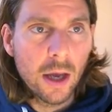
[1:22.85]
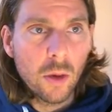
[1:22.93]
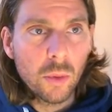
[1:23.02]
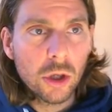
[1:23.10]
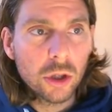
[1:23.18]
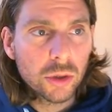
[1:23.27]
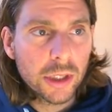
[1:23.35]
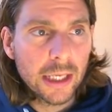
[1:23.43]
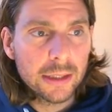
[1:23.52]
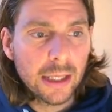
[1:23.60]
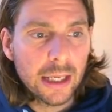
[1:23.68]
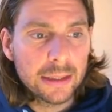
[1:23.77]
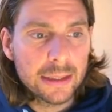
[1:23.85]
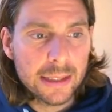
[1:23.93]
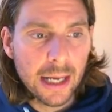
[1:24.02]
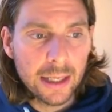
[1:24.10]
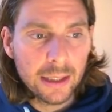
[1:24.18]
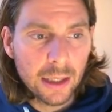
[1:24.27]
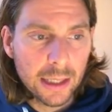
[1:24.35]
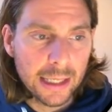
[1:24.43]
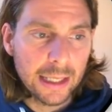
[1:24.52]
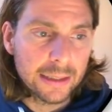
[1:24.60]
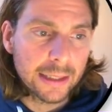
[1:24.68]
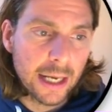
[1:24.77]
We're going to create a design,
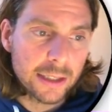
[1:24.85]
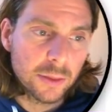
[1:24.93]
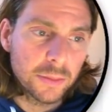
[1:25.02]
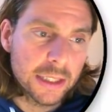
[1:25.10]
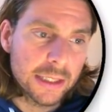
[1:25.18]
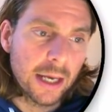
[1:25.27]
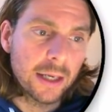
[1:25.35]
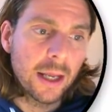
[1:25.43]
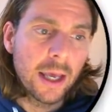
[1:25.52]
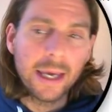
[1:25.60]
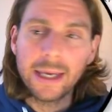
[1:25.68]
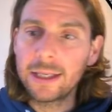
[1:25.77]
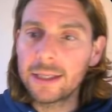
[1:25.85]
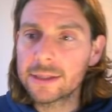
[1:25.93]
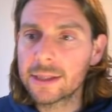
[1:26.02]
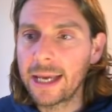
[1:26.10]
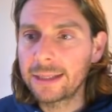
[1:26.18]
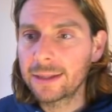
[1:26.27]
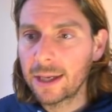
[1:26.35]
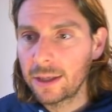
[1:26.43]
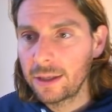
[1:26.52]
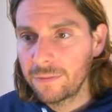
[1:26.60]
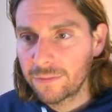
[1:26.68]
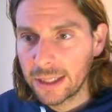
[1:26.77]
create a custom design. It is
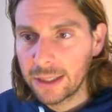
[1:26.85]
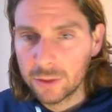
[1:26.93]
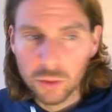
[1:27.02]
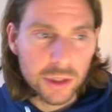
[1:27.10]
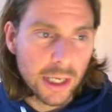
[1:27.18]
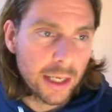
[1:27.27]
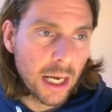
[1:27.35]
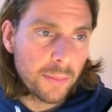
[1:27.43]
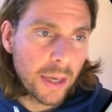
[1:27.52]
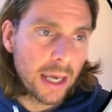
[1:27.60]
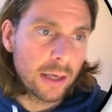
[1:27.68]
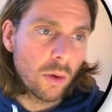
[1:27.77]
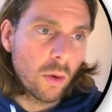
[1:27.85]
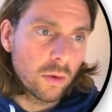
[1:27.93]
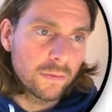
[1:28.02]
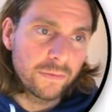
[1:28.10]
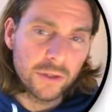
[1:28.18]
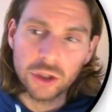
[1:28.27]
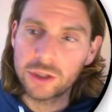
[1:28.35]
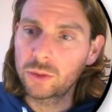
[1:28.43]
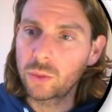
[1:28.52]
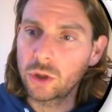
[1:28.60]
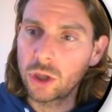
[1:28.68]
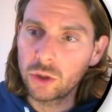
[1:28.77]
entirely free to sign up, and all of the features that
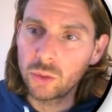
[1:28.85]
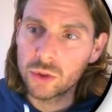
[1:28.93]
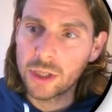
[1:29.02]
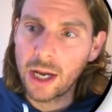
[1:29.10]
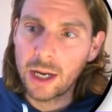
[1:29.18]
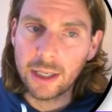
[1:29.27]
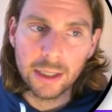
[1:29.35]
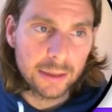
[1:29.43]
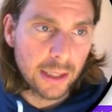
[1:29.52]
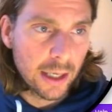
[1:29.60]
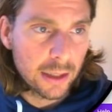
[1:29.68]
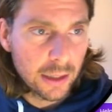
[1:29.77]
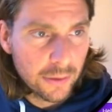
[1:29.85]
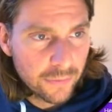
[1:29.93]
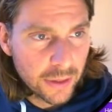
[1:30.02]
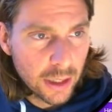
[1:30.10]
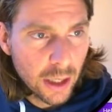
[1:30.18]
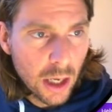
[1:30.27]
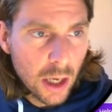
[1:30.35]
we're going to use are entirely free.